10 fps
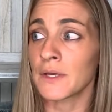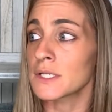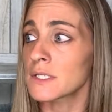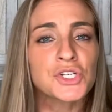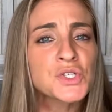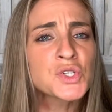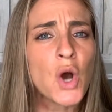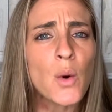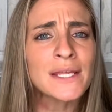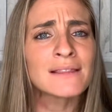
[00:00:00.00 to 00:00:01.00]
this. Just
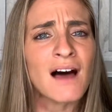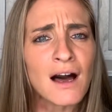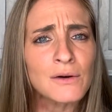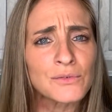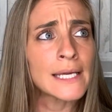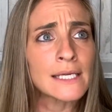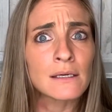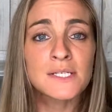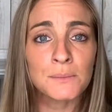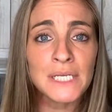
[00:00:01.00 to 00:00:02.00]
so in love.
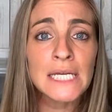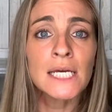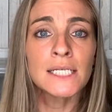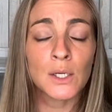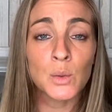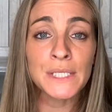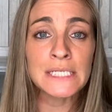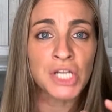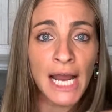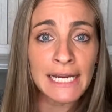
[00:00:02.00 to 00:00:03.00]
Like, somebody not
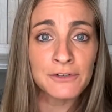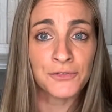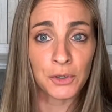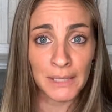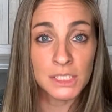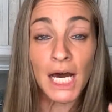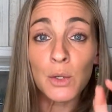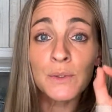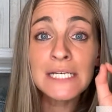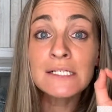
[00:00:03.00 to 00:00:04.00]
only died for me, not
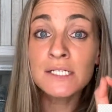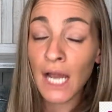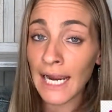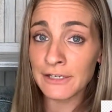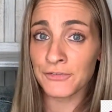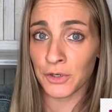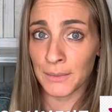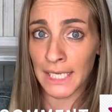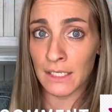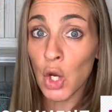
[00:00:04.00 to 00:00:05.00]
only died for
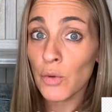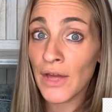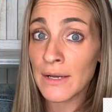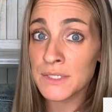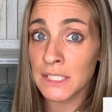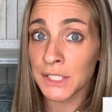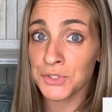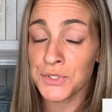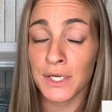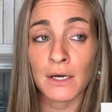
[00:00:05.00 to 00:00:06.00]
me two thousand
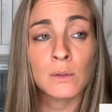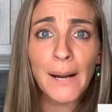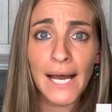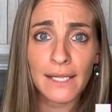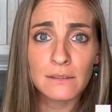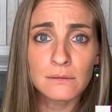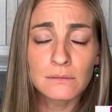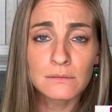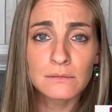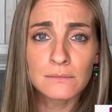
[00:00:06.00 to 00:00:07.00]
years ago, but,
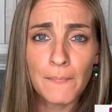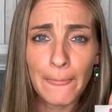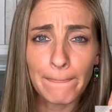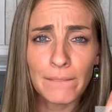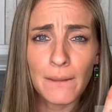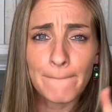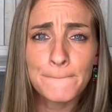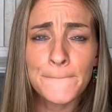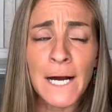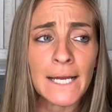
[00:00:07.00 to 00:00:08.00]

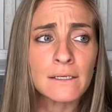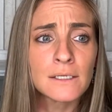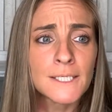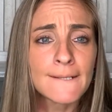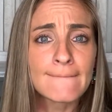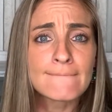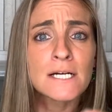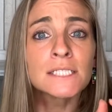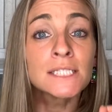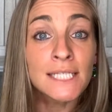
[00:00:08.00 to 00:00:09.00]
but
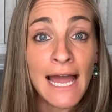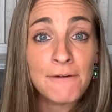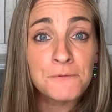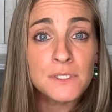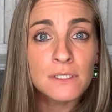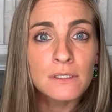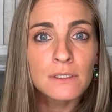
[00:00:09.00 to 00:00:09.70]
left